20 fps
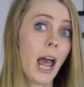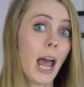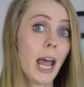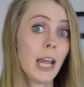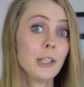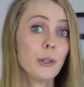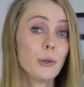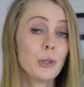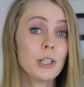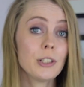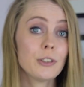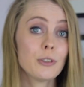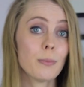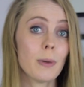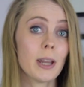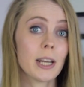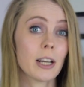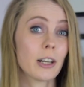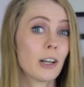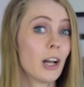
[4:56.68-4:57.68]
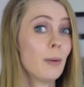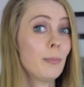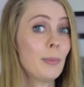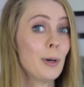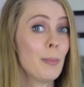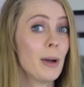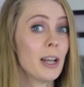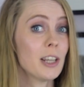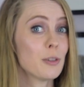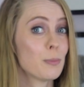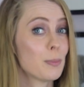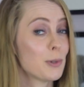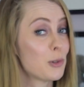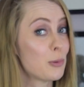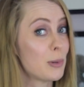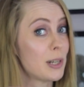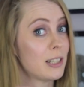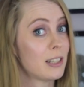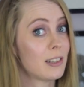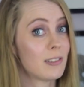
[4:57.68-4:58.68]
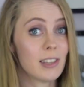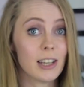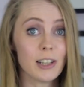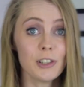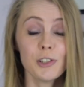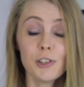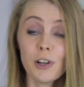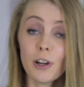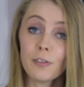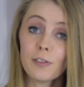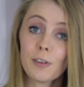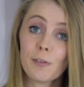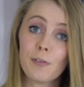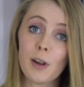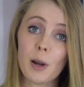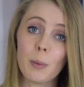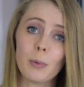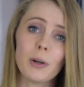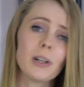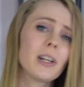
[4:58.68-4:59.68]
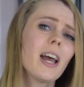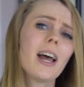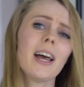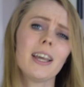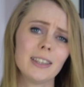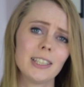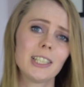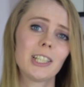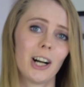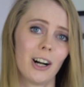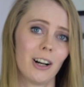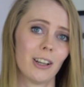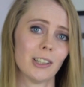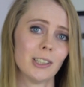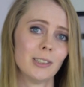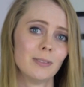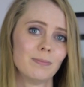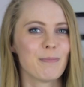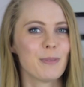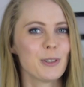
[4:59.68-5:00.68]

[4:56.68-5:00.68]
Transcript: and you need to make a compromise between the texture of the fabric and the color.